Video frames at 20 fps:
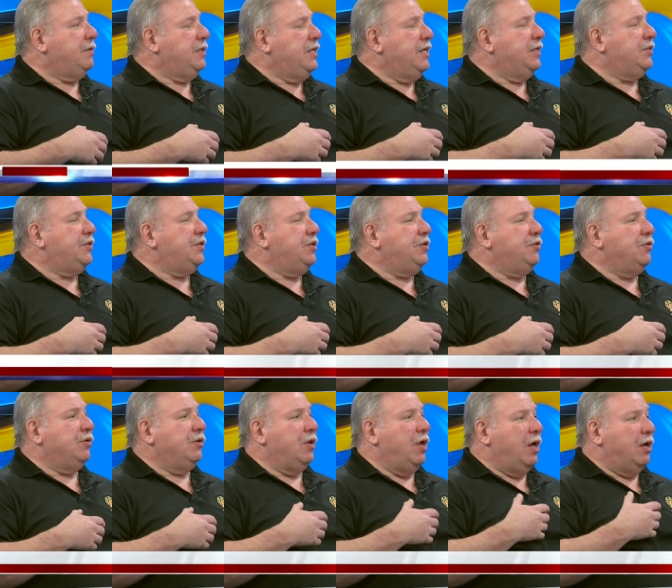gets into
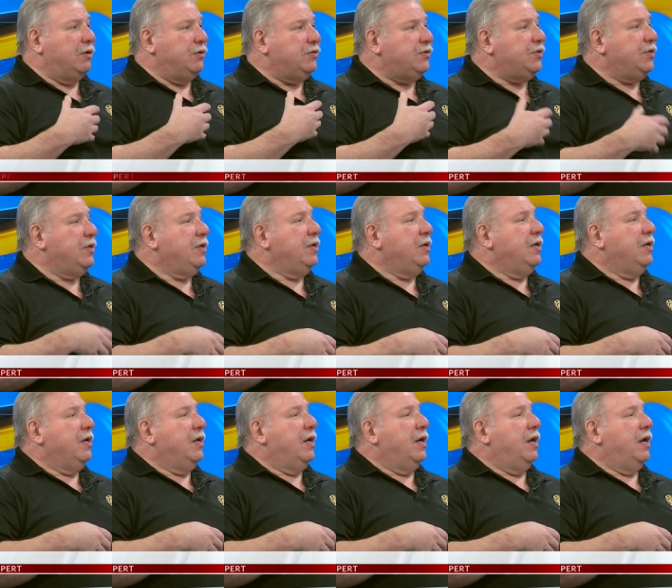your lungs
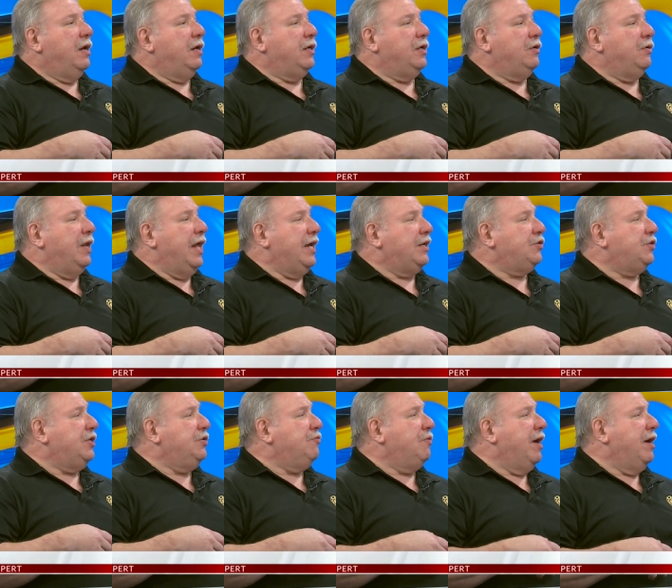uh, you'll
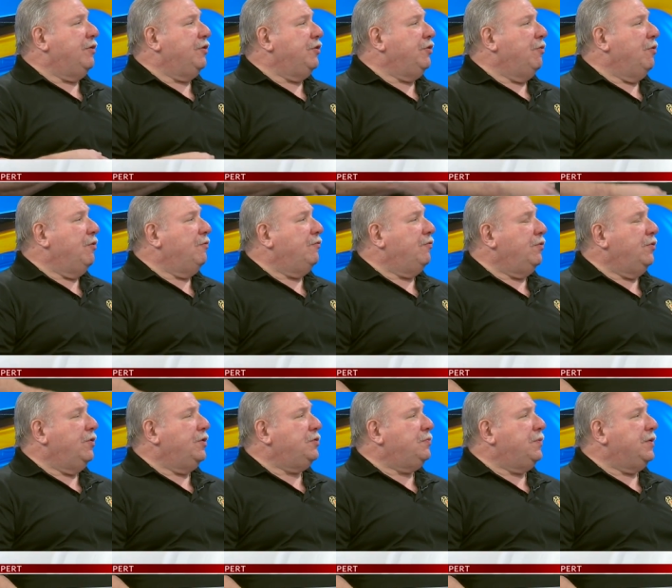actually drown in your own
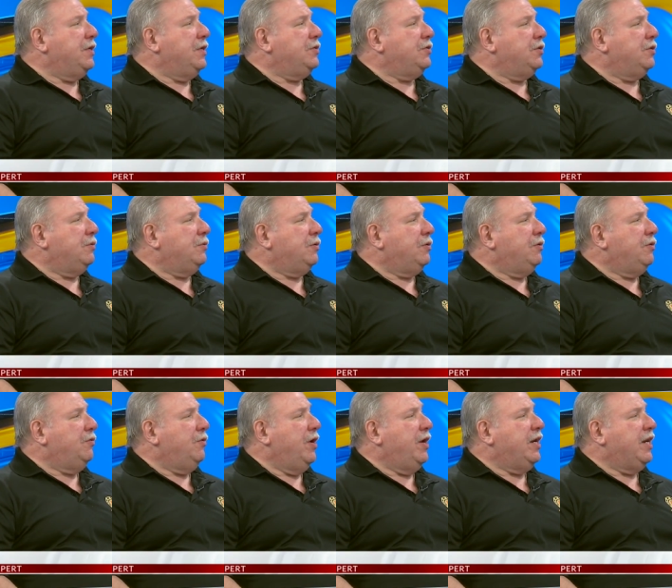fluids because it'll
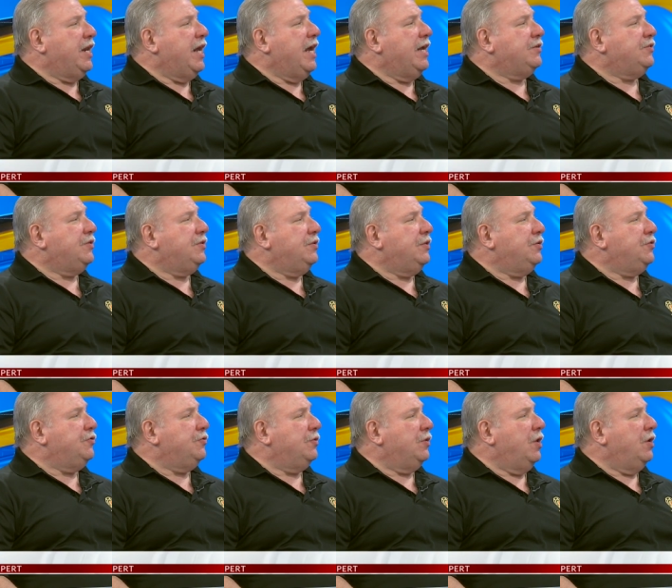create an acid
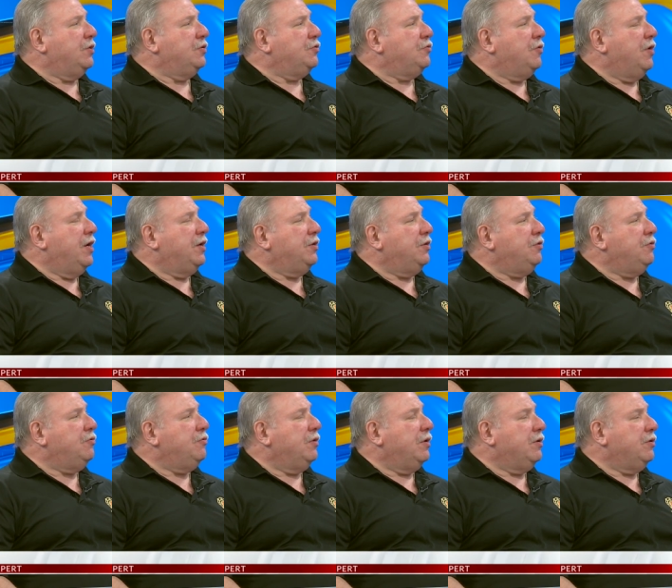that your lungs trying
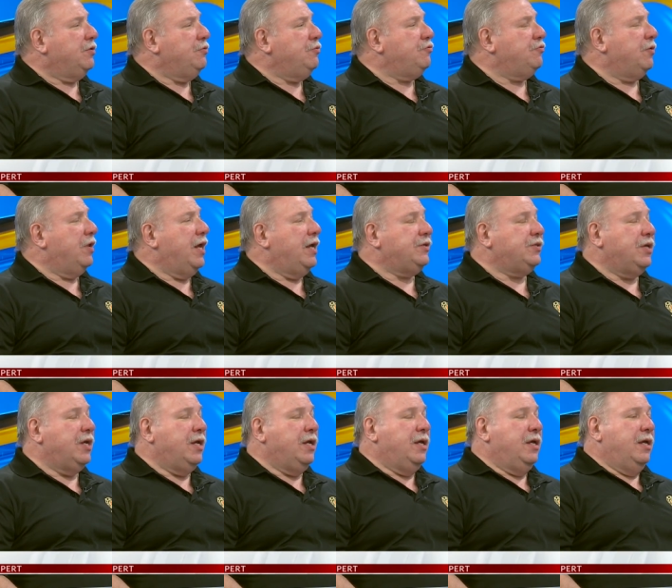to neutralize.
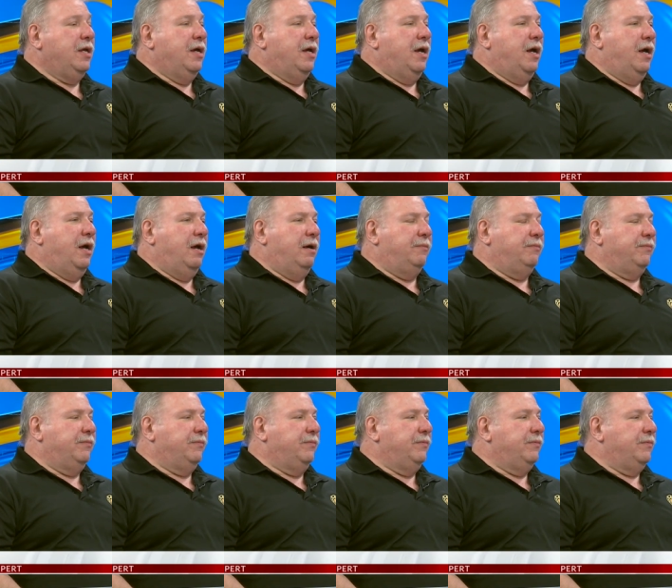
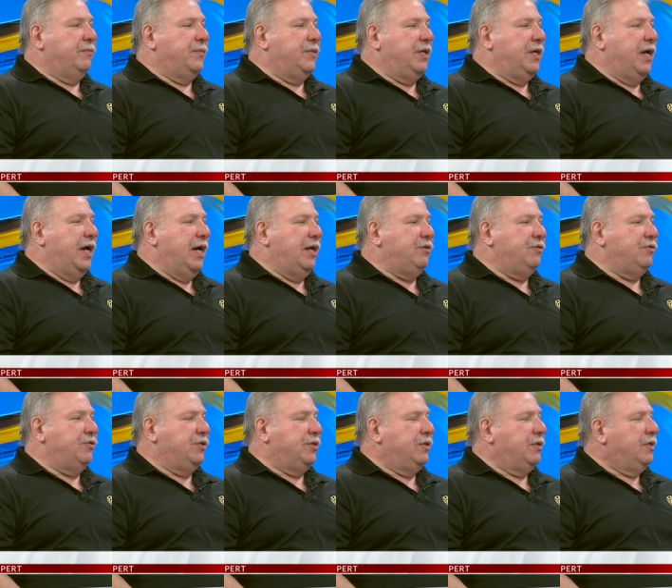Um, the
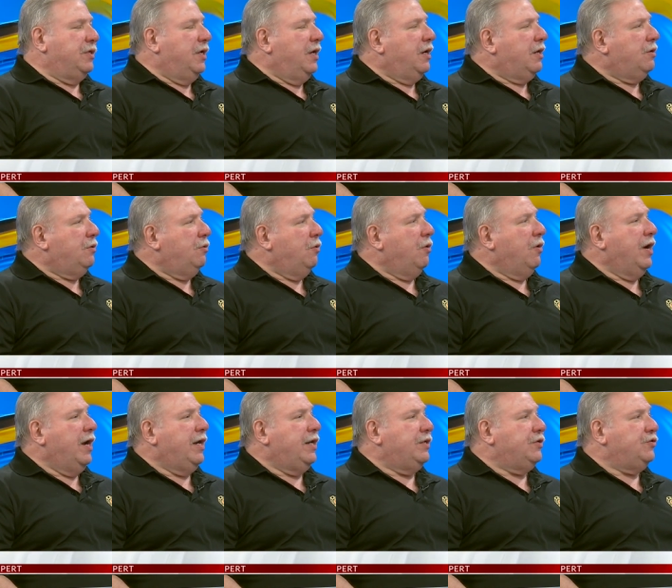hydrogen uh,
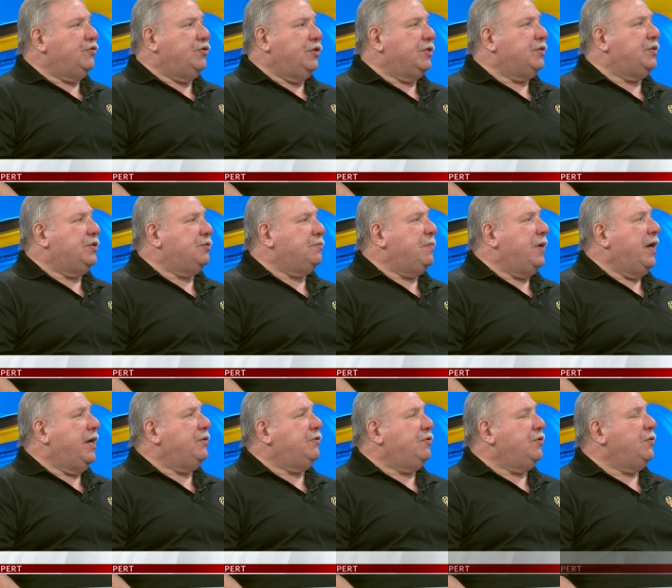chloride is just as
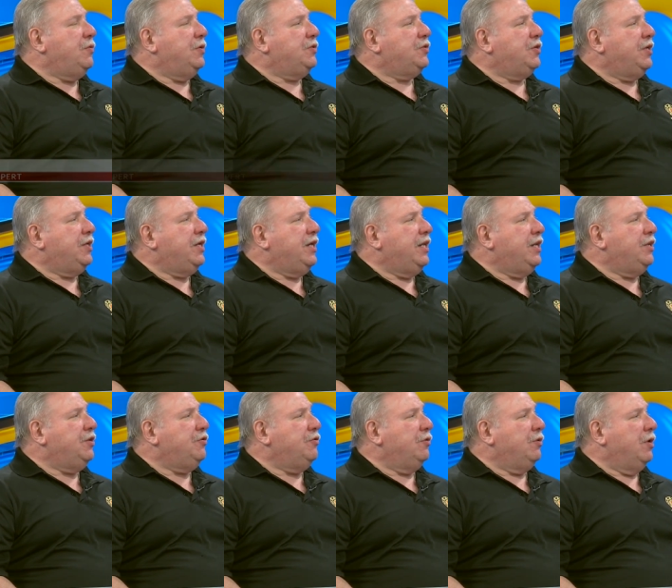bad too. It's going to get
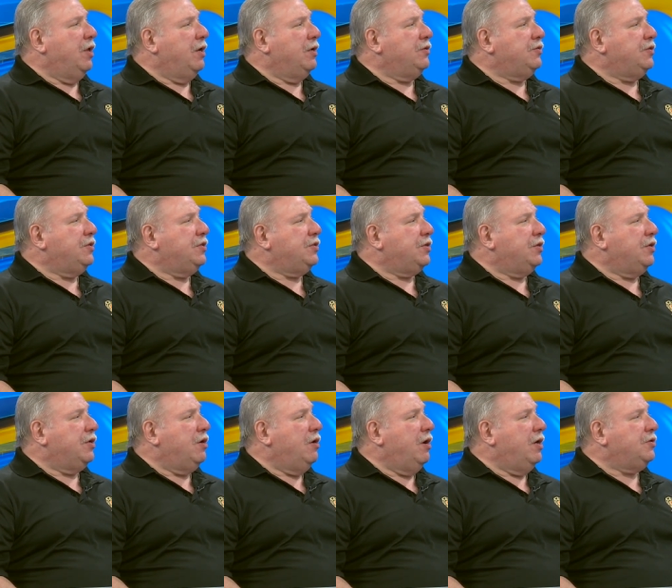into your lungs and it's
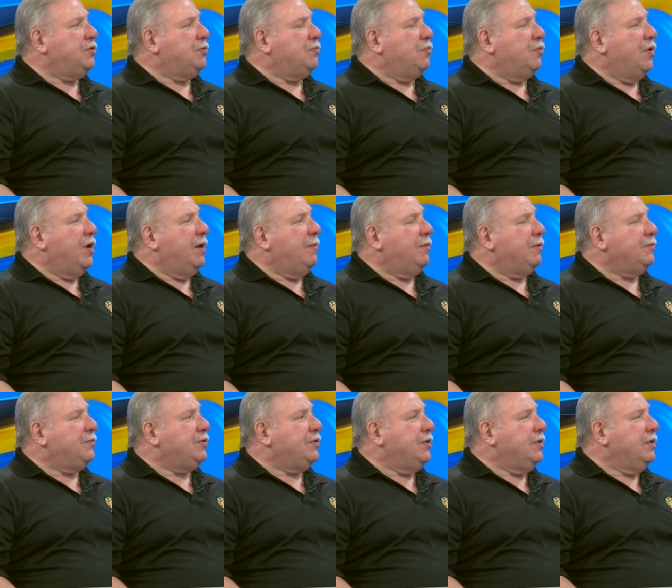going to cause some
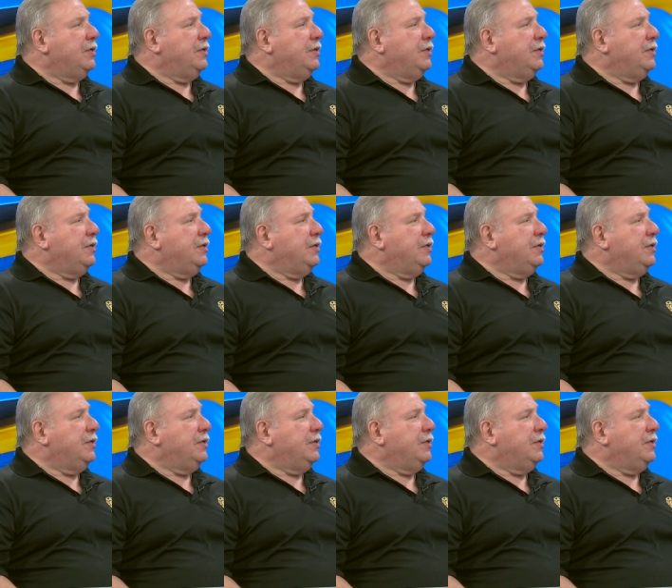problems.